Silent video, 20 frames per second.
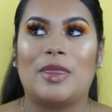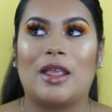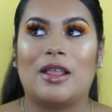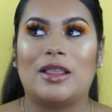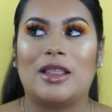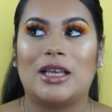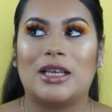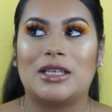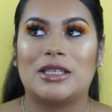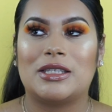
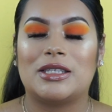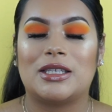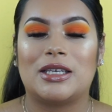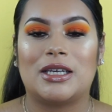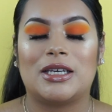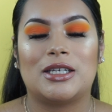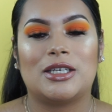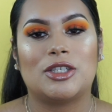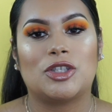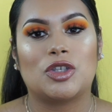This
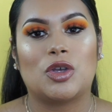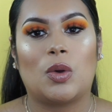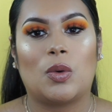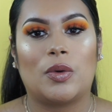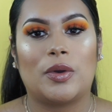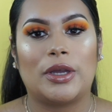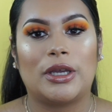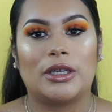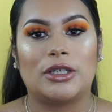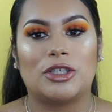is
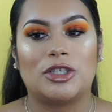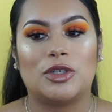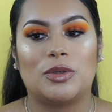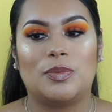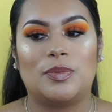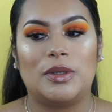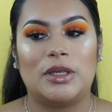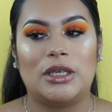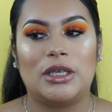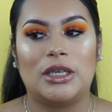going to
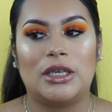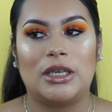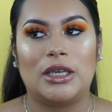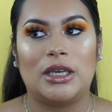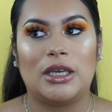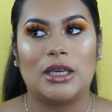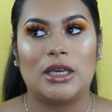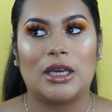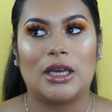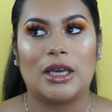
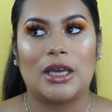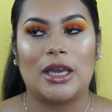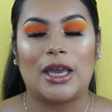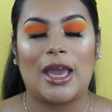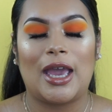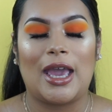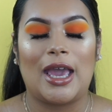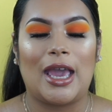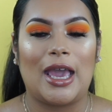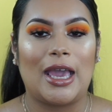be
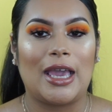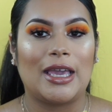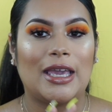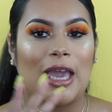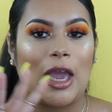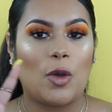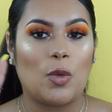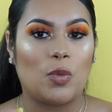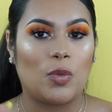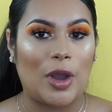a
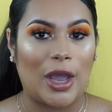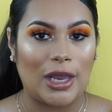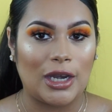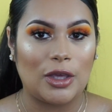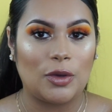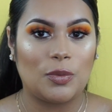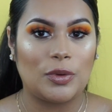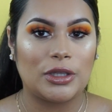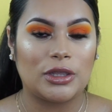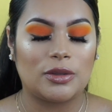get
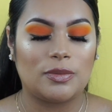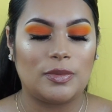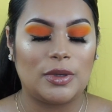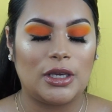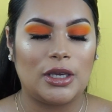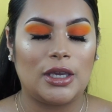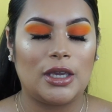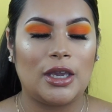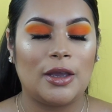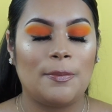ready with
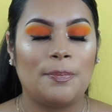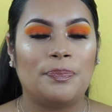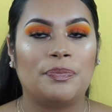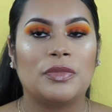me